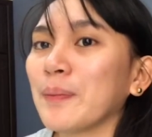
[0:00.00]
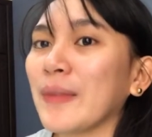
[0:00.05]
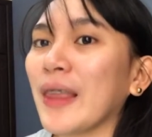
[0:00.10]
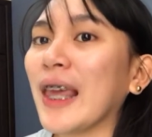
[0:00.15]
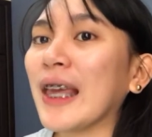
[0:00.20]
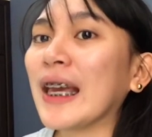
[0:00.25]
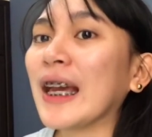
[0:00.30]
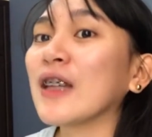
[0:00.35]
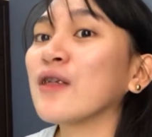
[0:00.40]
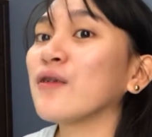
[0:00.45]

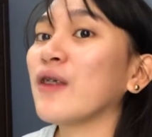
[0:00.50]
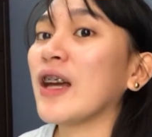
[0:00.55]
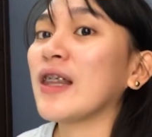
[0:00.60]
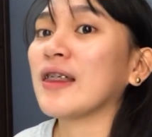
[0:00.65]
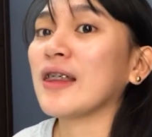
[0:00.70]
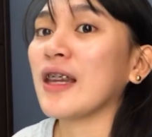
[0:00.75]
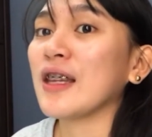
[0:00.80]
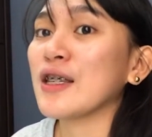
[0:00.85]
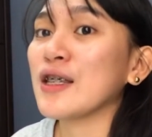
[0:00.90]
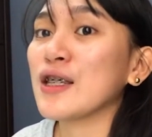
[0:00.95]
Take
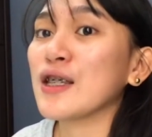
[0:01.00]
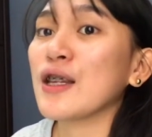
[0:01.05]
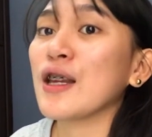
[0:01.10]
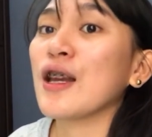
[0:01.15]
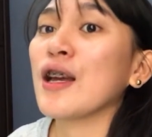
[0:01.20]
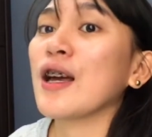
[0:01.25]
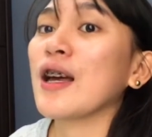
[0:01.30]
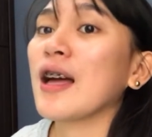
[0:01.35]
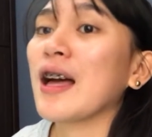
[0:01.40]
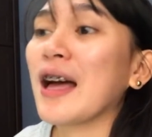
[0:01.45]
advantage
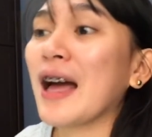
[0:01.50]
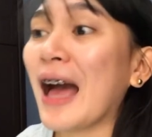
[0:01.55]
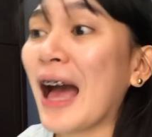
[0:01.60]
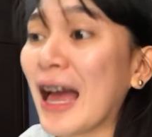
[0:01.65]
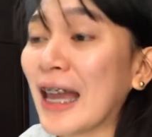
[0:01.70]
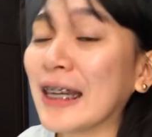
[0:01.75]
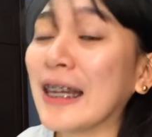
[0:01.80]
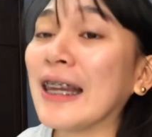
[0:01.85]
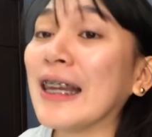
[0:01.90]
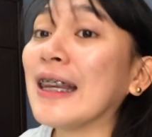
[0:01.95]

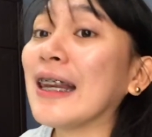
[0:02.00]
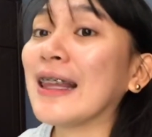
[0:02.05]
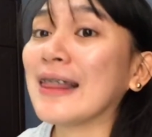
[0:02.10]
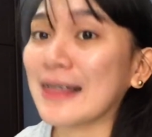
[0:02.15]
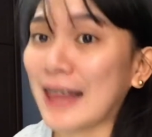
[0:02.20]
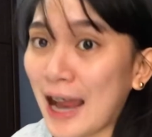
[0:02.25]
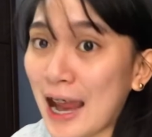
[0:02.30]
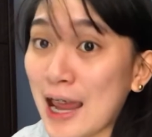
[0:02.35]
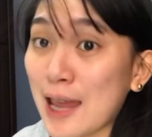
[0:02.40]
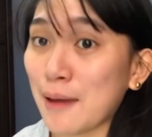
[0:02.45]
ani na
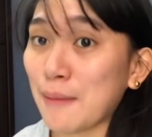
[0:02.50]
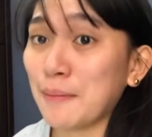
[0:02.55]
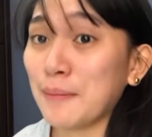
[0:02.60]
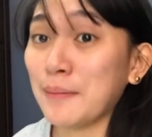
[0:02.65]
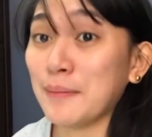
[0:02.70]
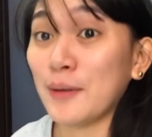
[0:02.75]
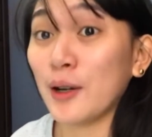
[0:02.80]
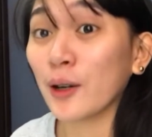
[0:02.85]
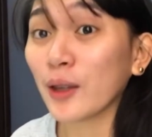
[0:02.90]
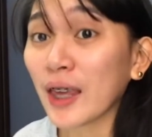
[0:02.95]
time.
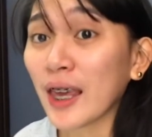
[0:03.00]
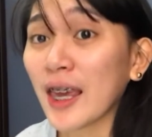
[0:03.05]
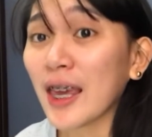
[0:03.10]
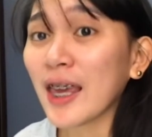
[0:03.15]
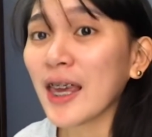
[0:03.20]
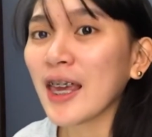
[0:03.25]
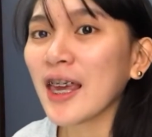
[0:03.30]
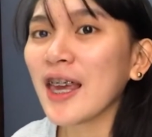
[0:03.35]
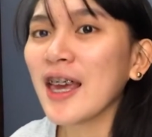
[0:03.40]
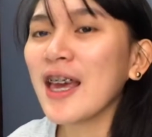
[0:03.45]

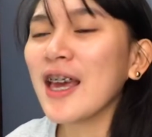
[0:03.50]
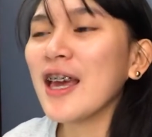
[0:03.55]
Okay?